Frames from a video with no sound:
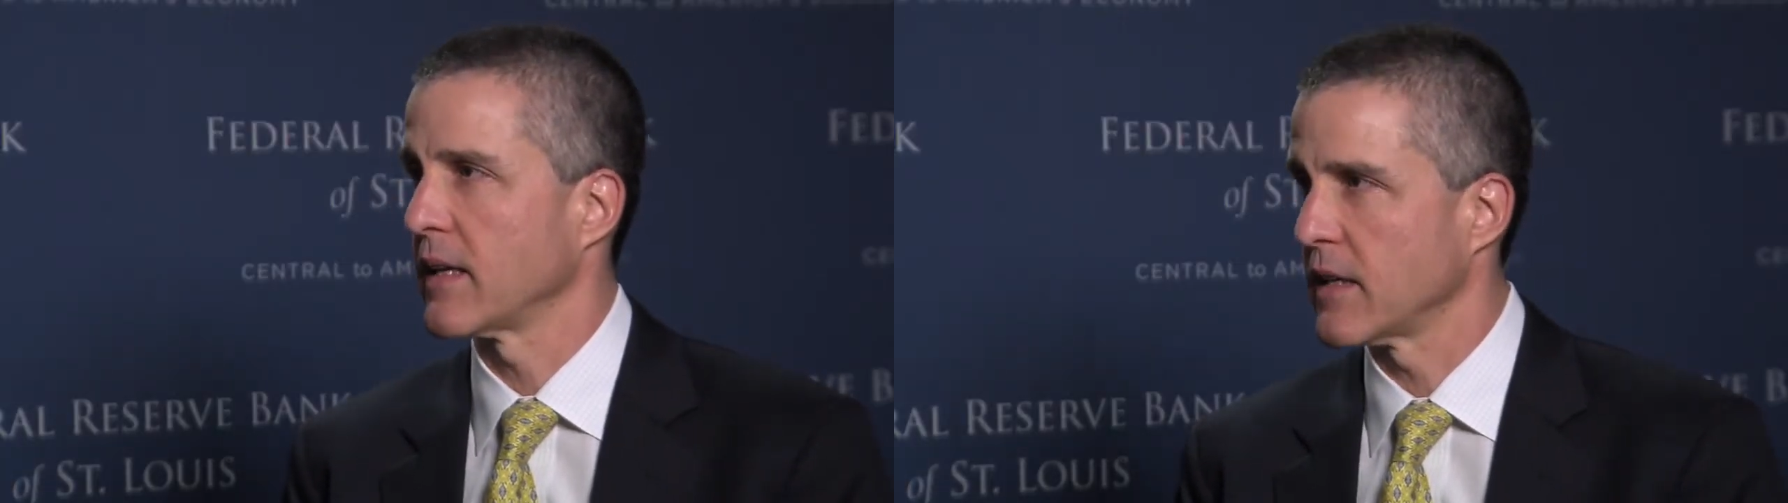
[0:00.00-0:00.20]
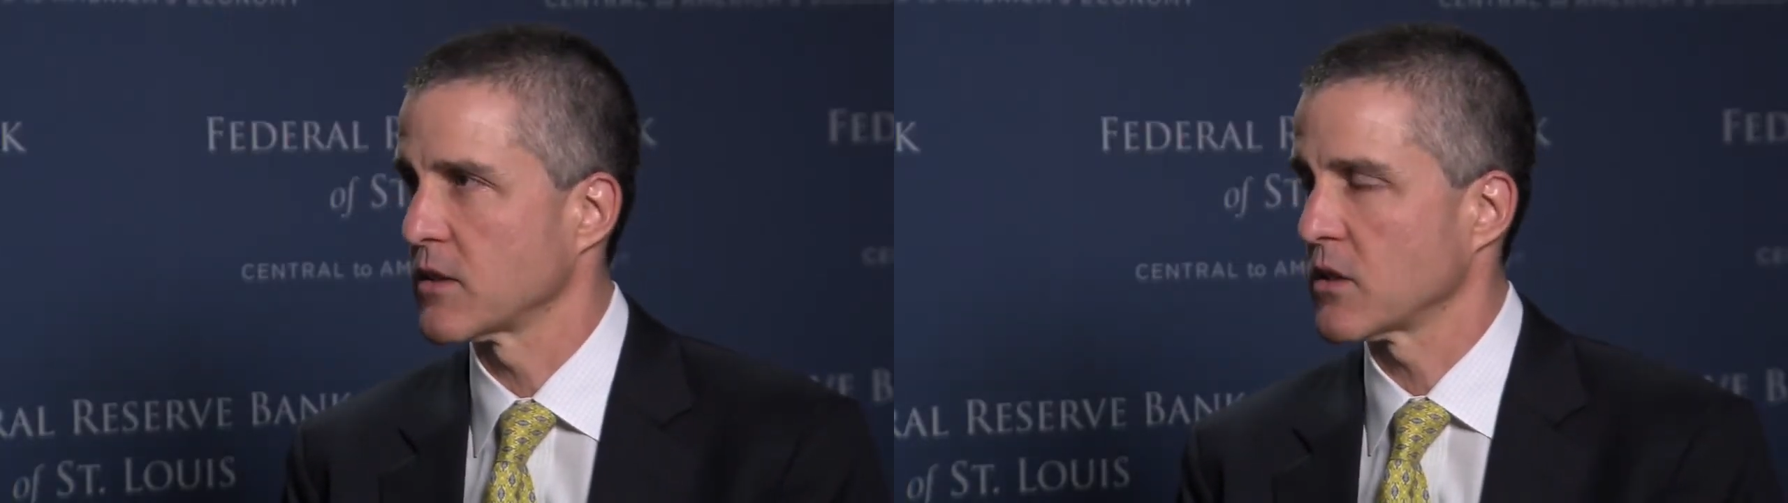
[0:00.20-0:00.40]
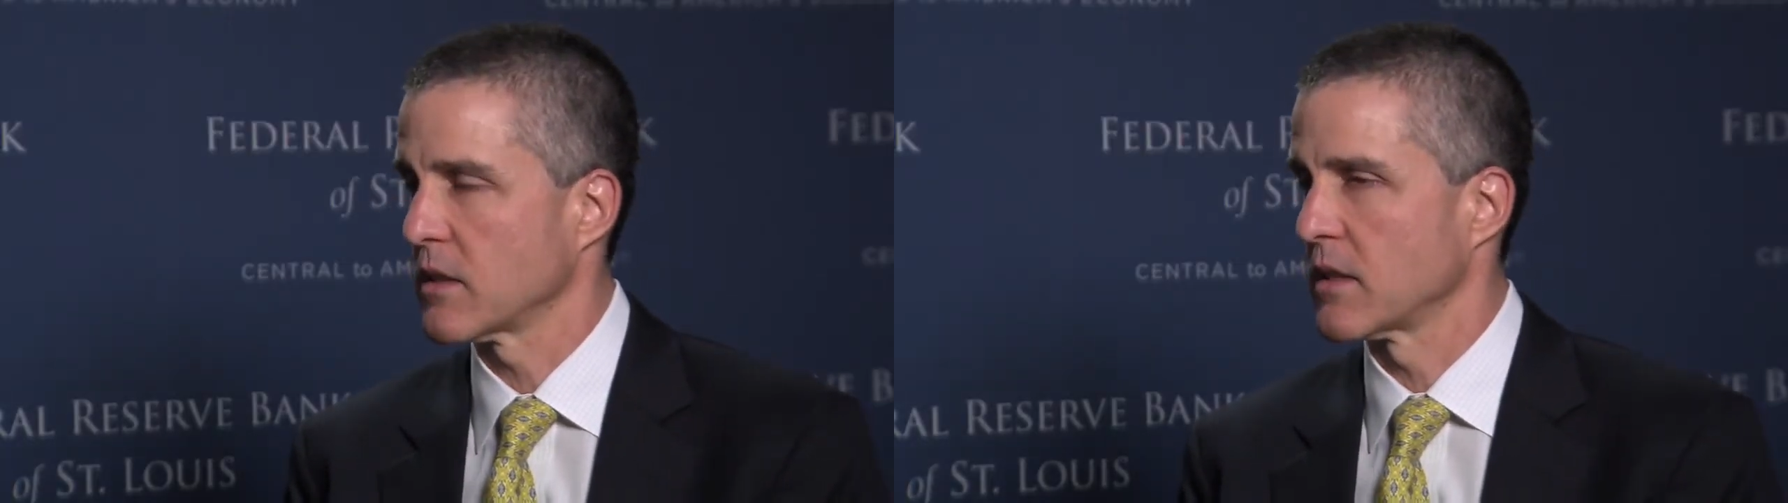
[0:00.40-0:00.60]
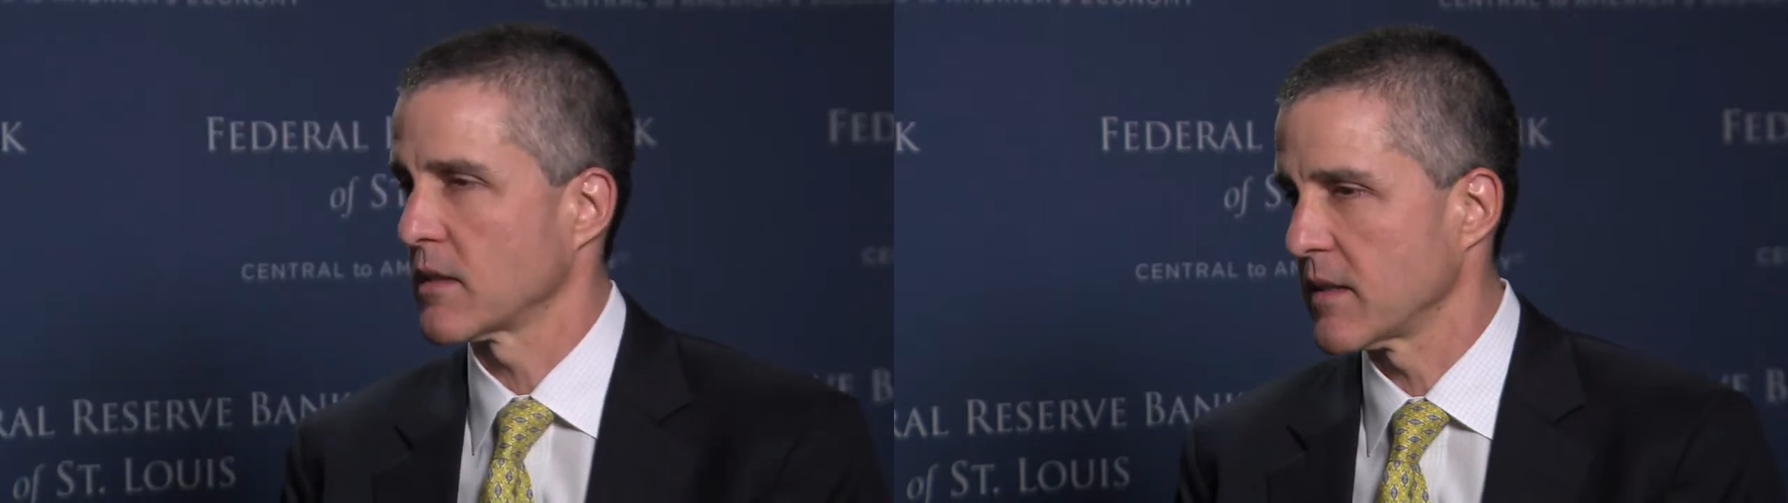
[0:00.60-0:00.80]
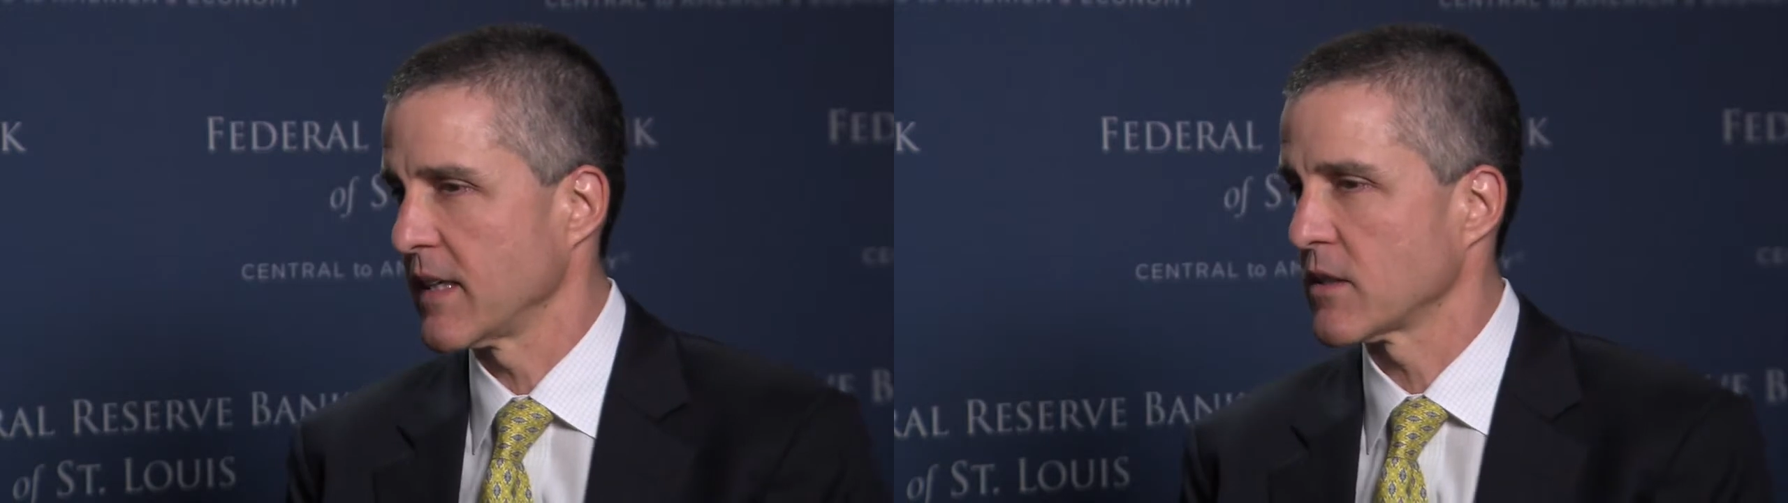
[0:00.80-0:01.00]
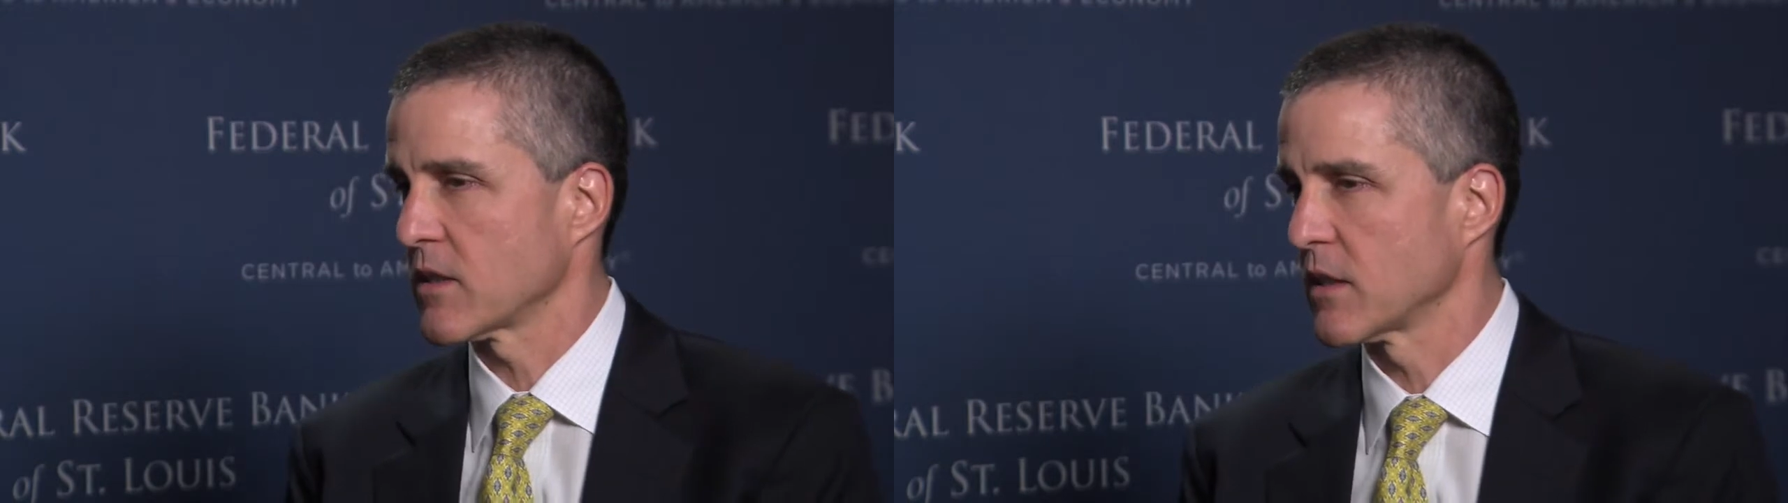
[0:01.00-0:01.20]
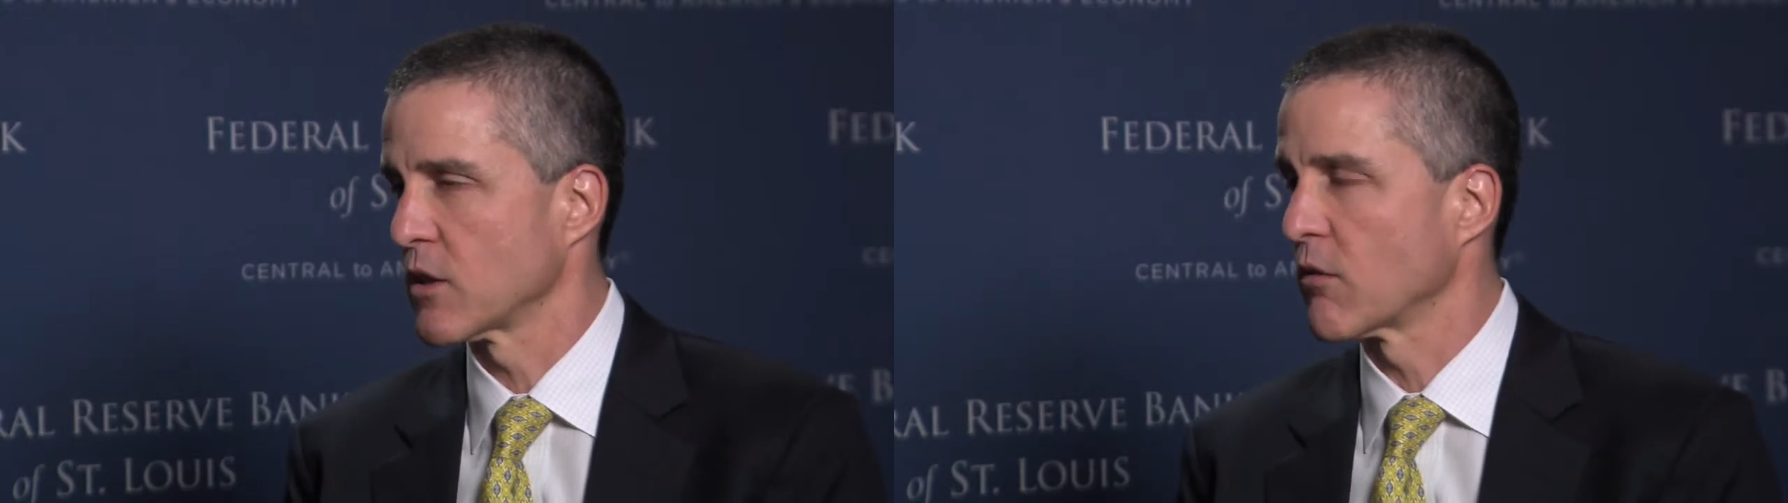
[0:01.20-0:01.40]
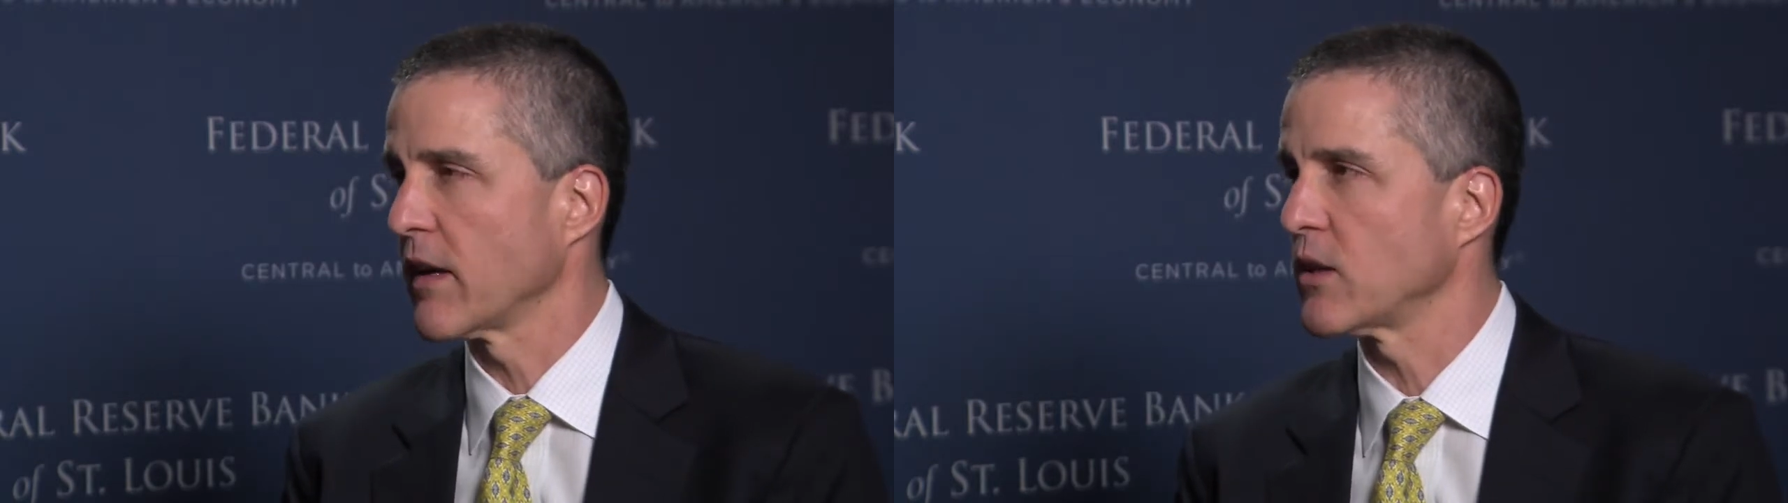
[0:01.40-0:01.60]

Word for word: And it's the degree